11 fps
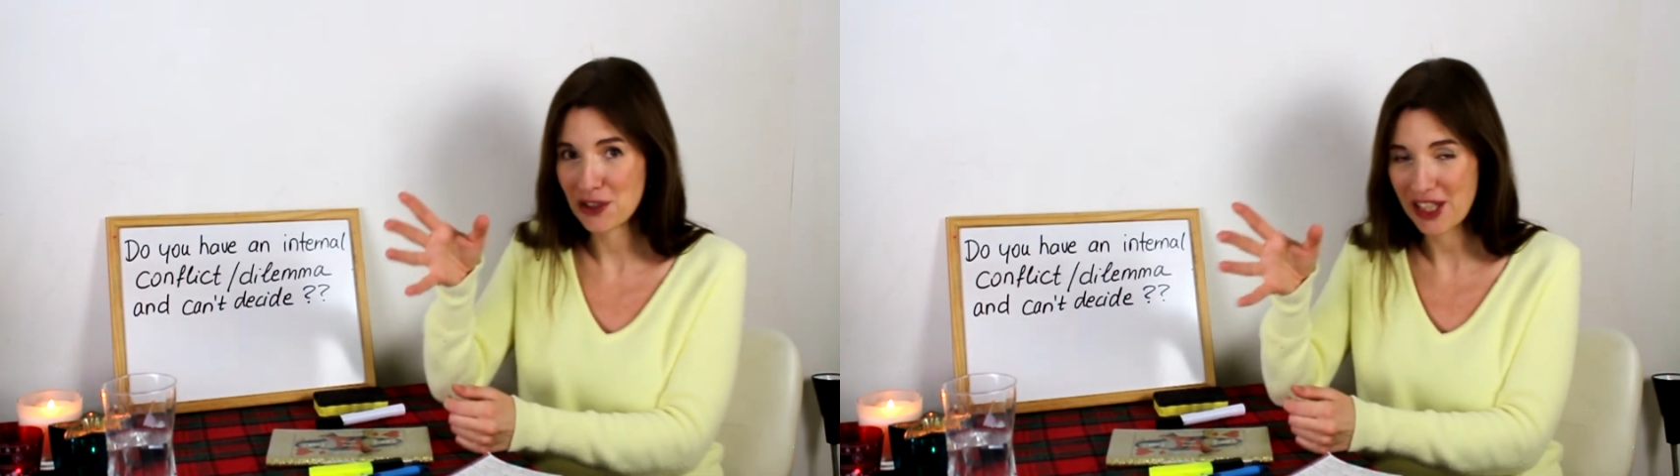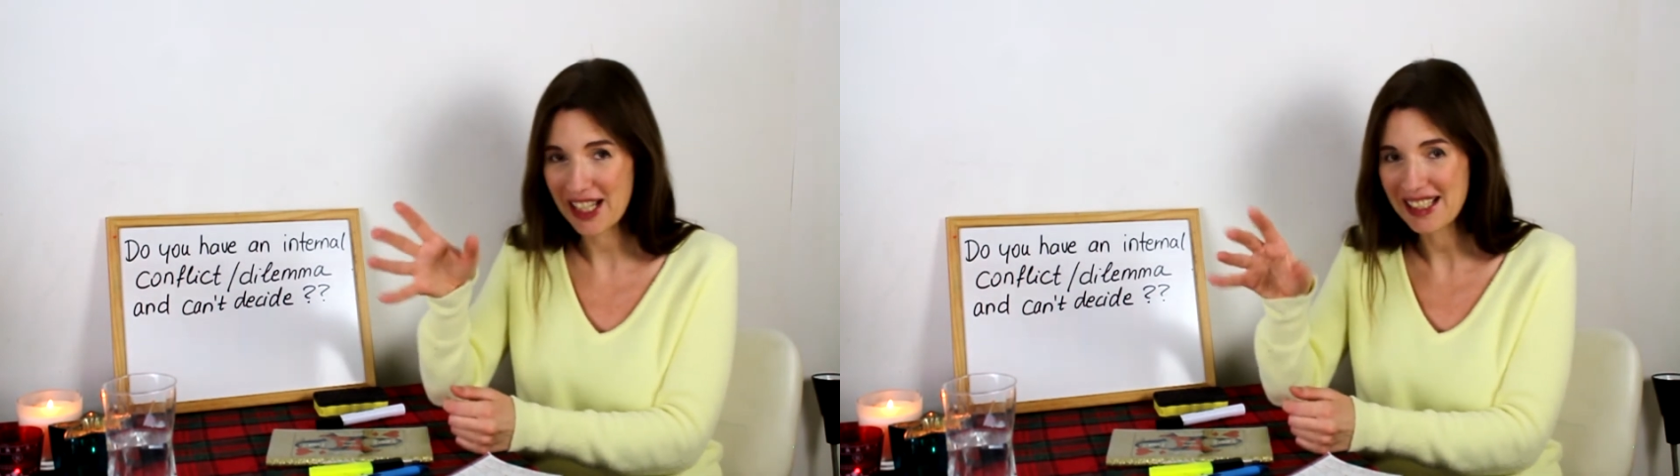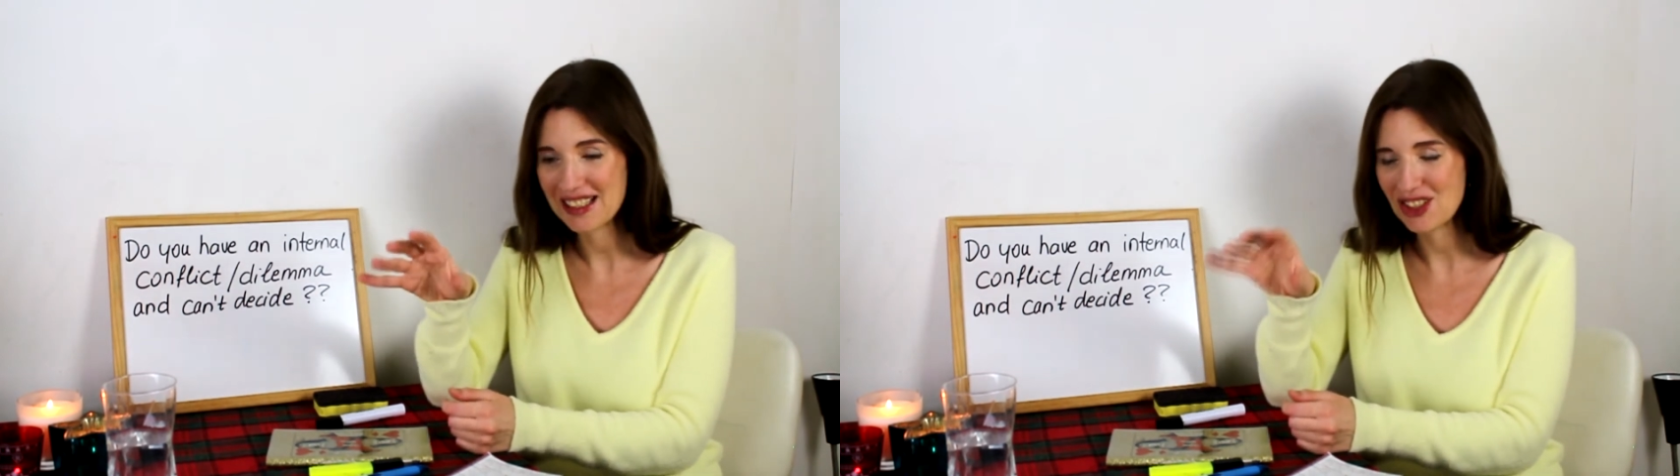
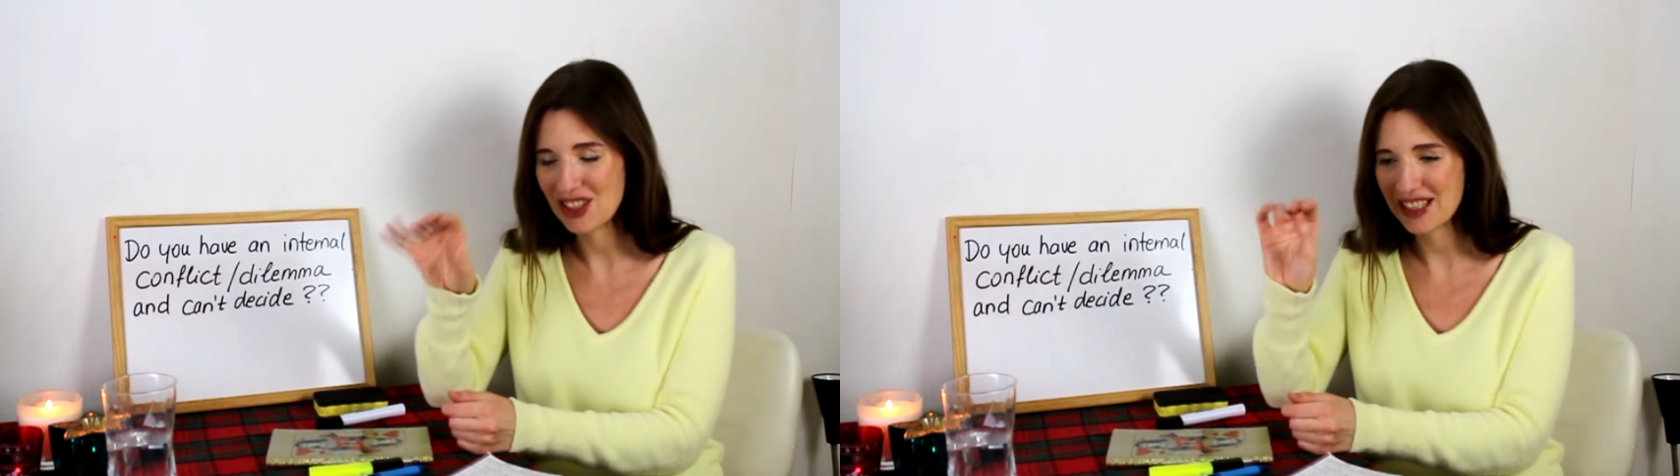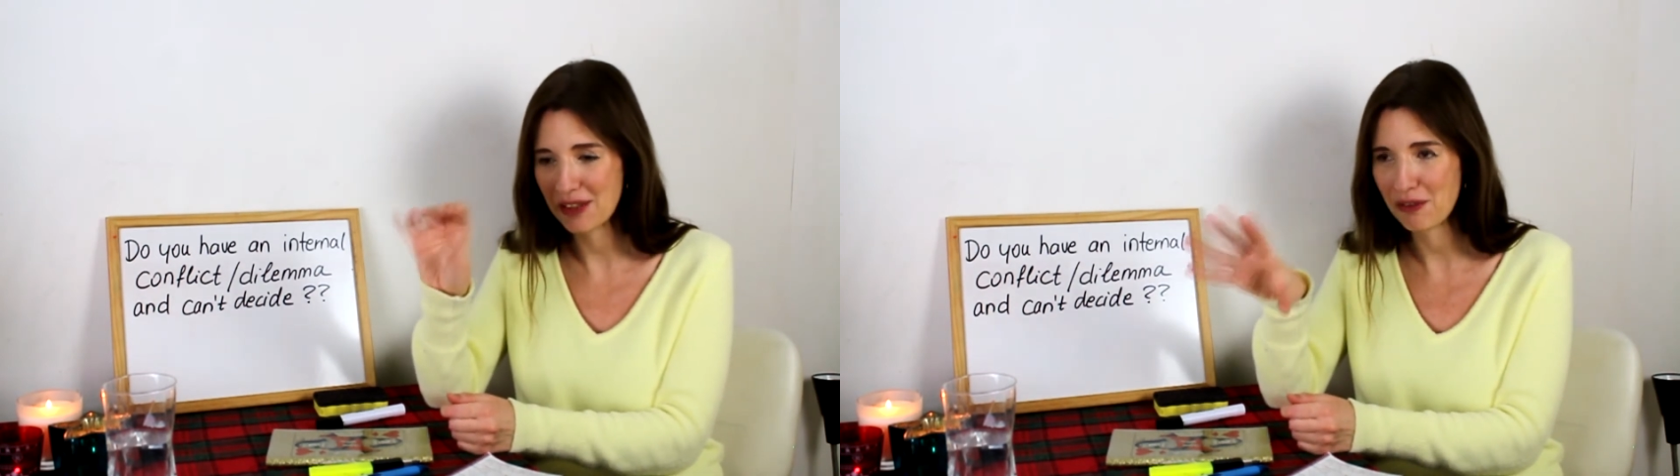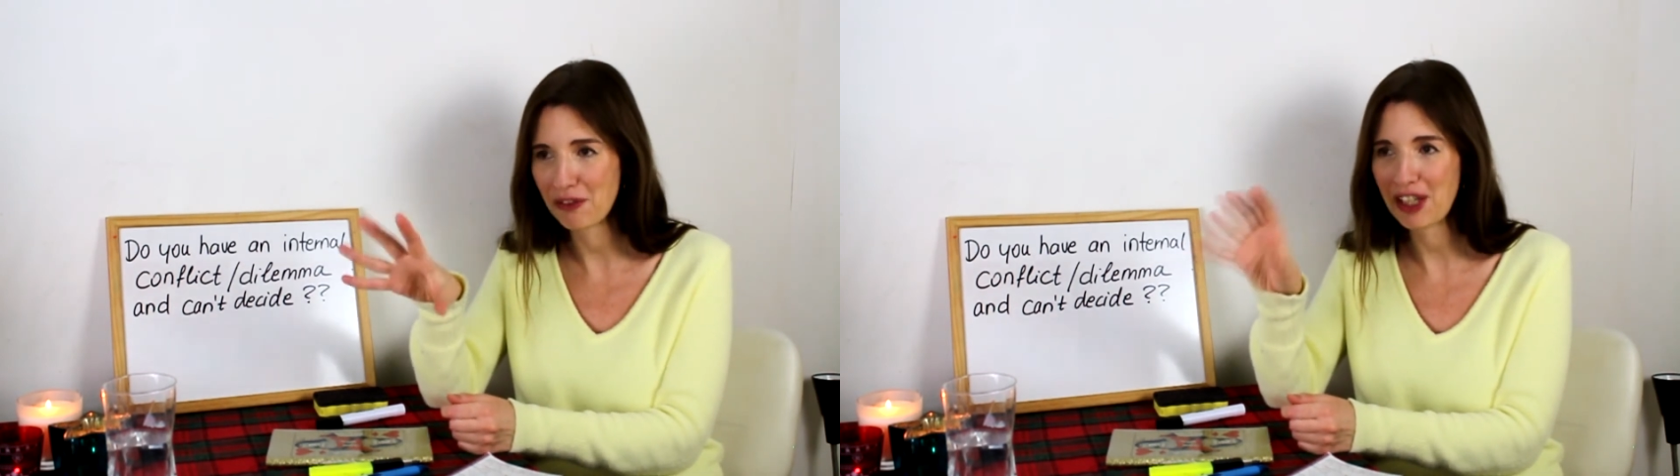challenges
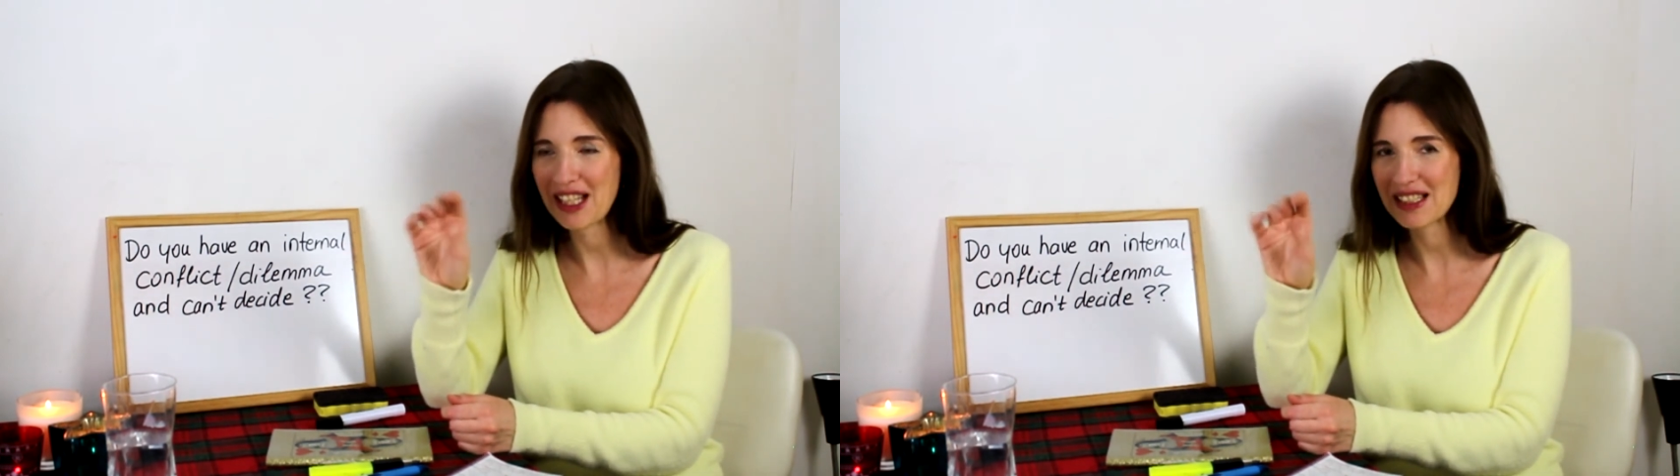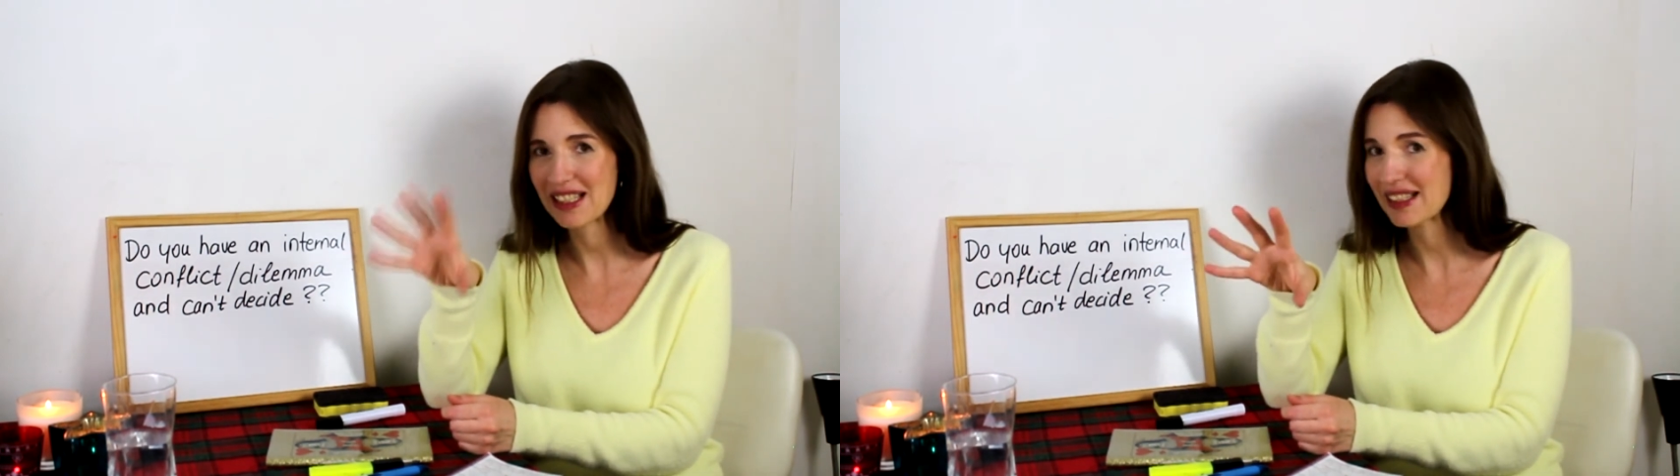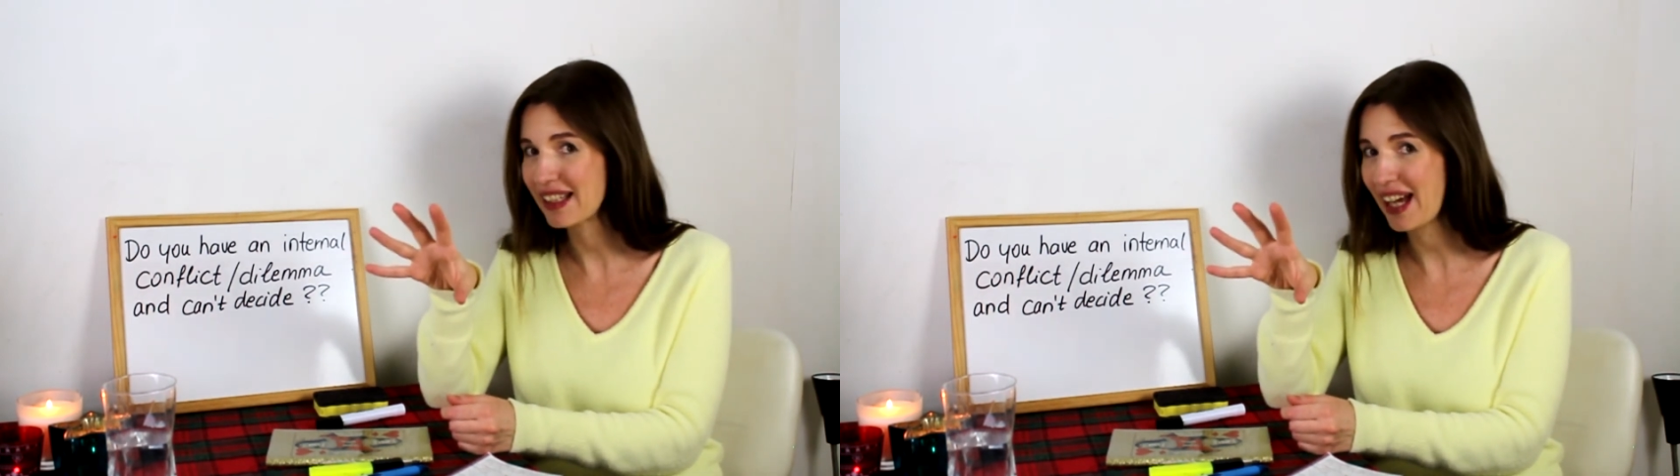and fears
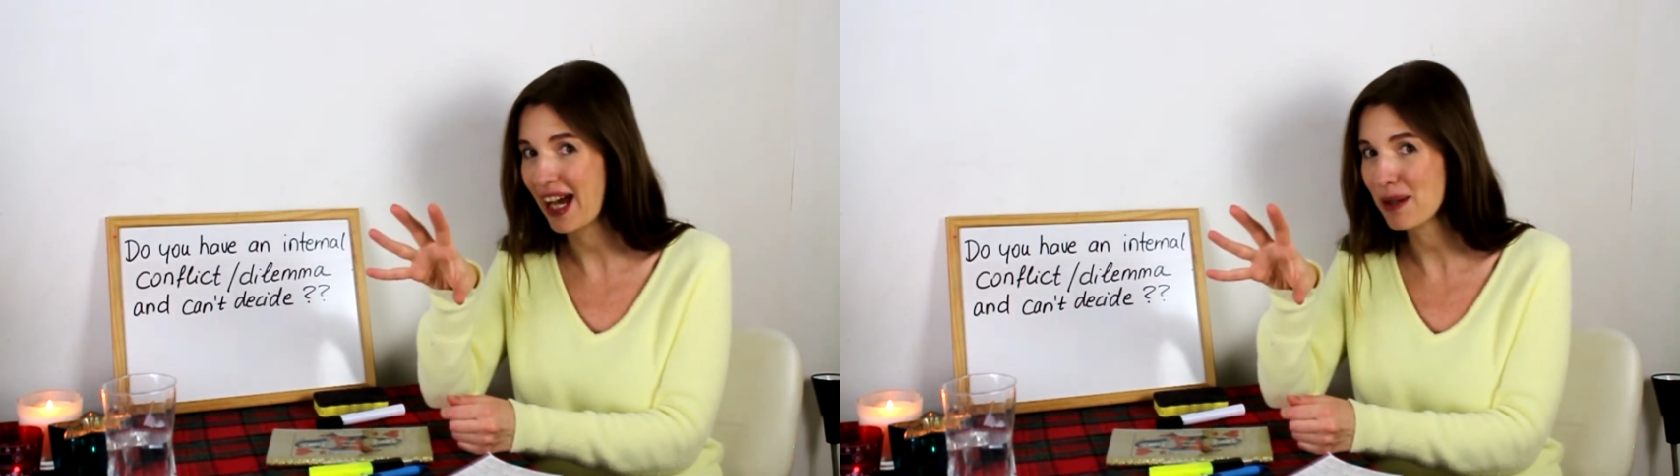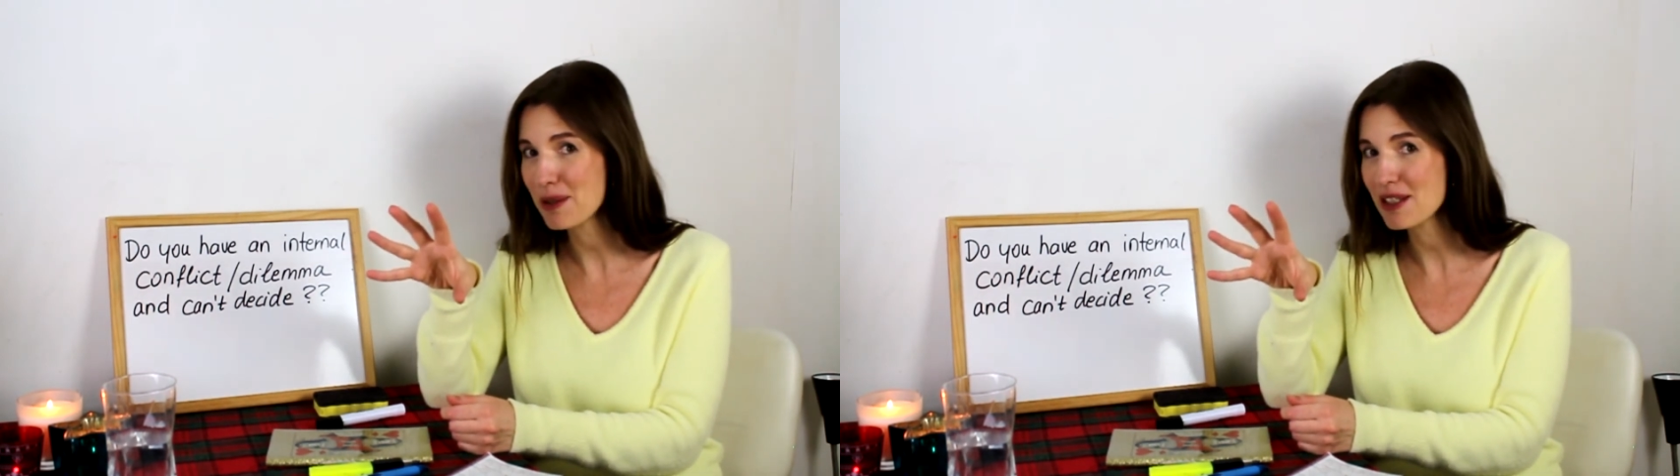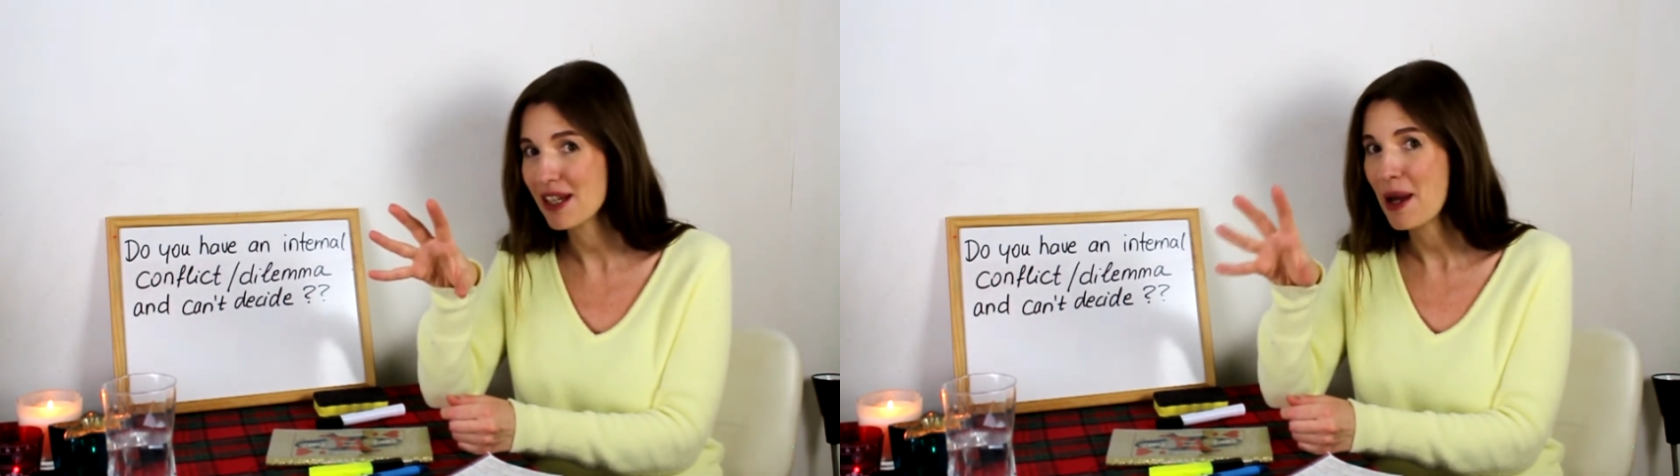and doubts,